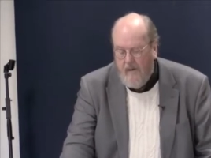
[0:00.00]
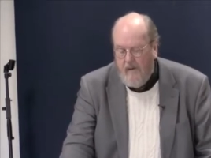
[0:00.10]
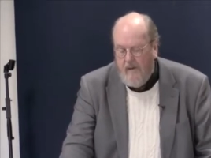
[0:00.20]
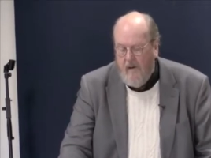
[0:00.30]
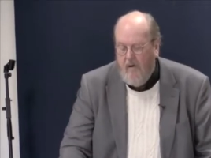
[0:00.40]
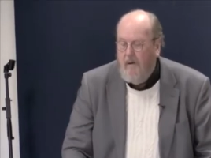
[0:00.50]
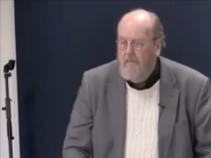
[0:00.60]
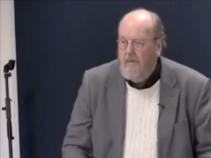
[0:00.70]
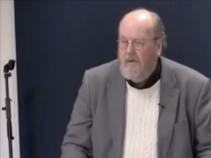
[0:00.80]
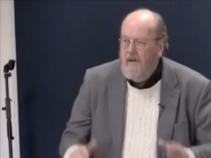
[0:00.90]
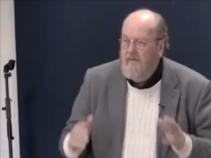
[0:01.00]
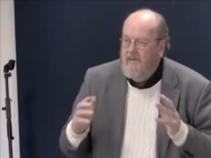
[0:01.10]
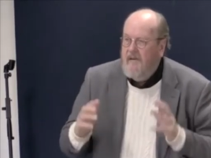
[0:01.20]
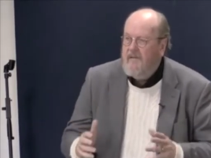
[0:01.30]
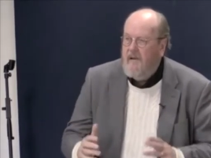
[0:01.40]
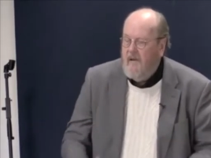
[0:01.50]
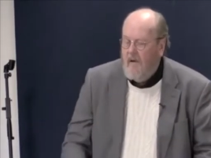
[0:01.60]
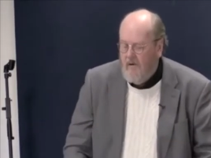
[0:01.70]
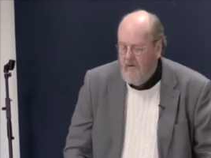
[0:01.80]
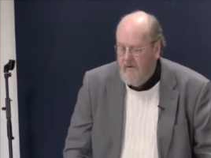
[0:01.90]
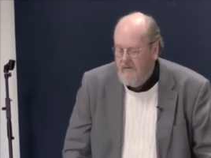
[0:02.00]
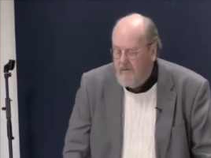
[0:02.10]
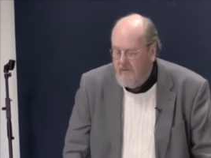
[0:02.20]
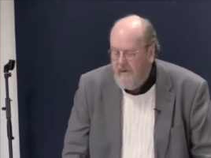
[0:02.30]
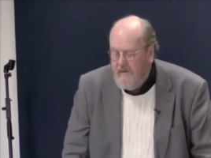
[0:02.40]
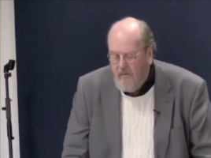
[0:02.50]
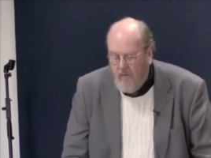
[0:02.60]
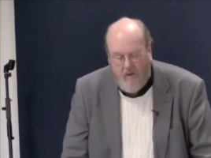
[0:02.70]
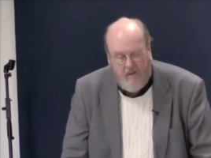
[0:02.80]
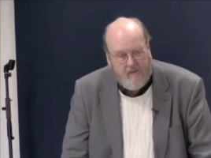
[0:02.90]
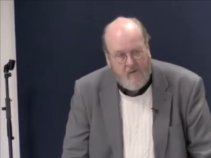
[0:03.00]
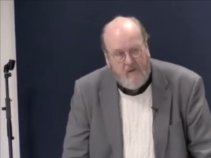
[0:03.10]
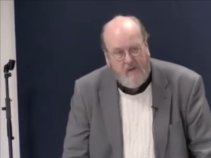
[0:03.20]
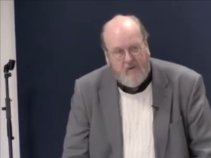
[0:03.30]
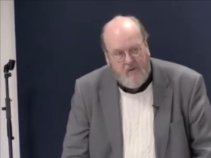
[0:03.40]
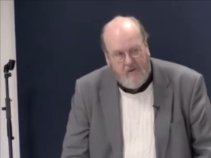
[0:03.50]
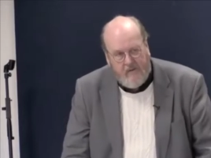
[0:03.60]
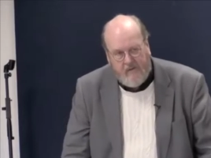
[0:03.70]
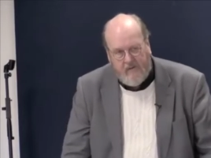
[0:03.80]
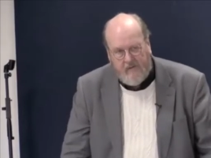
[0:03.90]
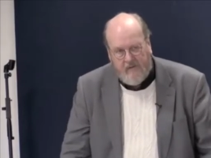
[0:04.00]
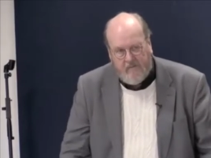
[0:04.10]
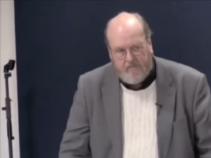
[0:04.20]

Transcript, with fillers: You know, I believe this alone is the reason why so many Christians